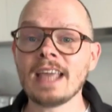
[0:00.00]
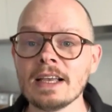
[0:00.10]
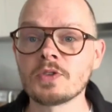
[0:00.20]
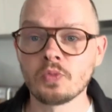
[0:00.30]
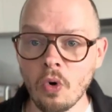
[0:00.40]

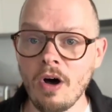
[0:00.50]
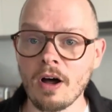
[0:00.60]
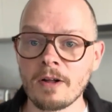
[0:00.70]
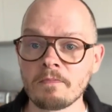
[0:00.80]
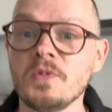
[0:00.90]
guess
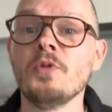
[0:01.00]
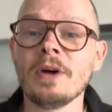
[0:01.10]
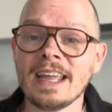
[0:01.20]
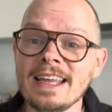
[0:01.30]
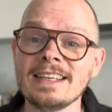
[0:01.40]
what?
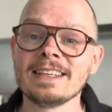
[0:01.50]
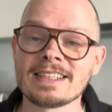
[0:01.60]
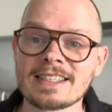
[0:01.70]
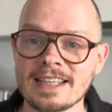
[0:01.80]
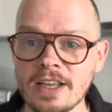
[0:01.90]
You're in
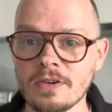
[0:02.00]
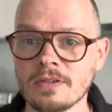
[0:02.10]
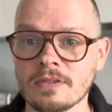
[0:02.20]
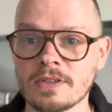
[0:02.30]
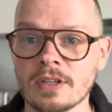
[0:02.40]

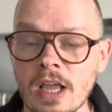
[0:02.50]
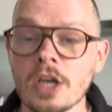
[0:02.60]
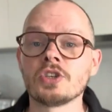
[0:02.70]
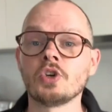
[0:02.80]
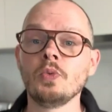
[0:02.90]
sales.
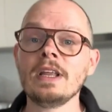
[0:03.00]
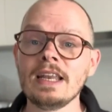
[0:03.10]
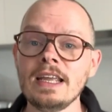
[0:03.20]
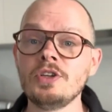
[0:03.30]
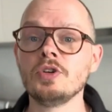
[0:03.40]
So we
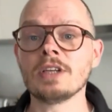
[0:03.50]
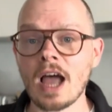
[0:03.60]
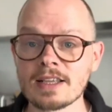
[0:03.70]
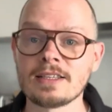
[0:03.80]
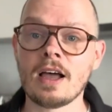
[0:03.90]
need you to
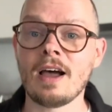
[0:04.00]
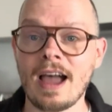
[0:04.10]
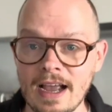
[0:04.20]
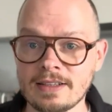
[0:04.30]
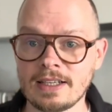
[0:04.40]
start
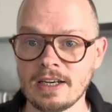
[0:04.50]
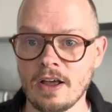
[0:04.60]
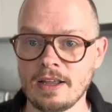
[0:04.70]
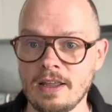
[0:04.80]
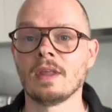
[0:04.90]
acting
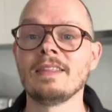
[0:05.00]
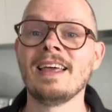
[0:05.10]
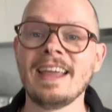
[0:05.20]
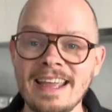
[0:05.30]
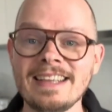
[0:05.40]
like it. And
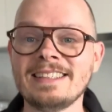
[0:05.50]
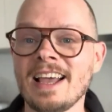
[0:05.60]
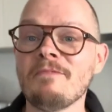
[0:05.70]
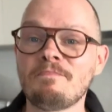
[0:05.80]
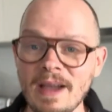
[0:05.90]
there is
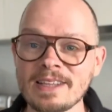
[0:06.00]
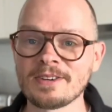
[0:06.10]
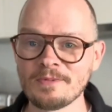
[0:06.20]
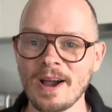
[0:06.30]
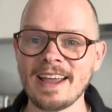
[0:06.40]
a
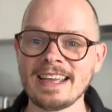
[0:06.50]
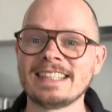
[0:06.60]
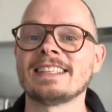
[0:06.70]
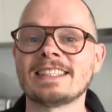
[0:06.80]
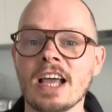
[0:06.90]
better way
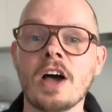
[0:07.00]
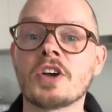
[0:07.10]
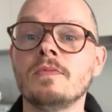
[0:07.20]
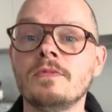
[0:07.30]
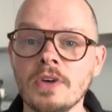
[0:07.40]
to start
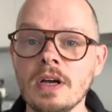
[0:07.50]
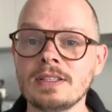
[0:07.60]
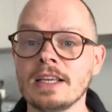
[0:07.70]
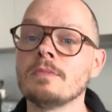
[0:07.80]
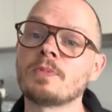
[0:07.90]

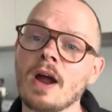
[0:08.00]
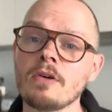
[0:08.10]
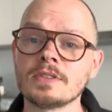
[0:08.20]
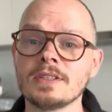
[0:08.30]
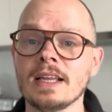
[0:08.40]
converting
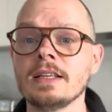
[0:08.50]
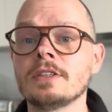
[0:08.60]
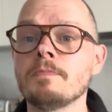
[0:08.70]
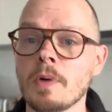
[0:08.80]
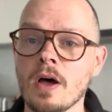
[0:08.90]
browsers
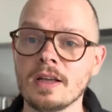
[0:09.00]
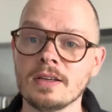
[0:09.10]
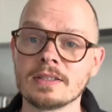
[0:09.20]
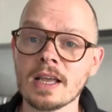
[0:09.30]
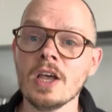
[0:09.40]
into
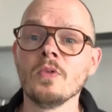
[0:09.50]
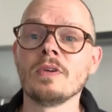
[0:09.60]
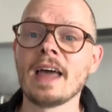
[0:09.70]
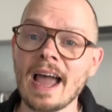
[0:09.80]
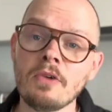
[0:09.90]
buyers
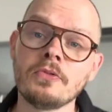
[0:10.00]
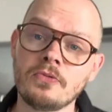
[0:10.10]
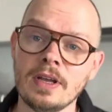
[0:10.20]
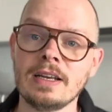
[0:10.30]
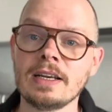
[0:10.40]
without
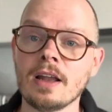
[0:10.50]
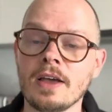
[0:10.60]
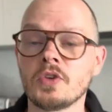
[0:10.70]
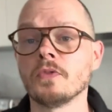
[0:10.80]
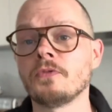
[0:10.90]
feeling
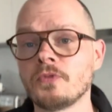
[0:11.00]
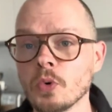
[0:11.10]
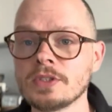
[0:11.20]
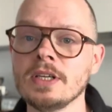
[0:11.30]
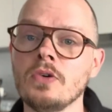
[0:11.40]
like you're
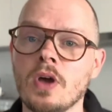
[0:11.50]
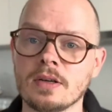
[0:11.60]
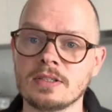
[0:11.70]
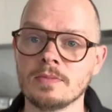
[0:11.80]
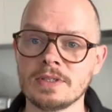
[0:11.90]
forcing your
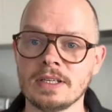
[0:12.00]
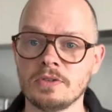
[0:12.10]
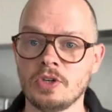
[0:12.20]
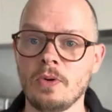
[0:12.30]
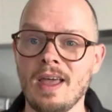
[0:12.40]
customers
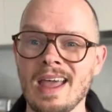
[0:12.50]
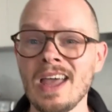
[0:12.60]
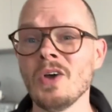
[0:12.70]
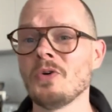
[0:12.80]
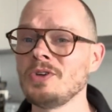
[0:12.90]
into it,
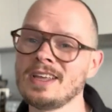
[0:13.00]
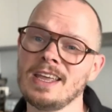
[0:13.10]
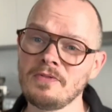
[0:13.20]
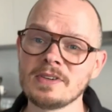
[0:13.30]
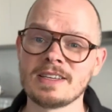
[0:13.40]
or you
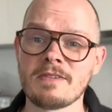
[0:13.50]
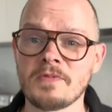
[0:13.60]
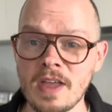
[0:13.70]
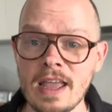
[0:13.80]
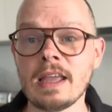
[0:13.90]
give yourself
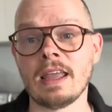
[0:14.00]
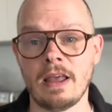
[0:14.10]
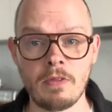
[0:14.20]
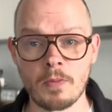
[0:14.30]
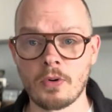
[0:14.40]
the ick in the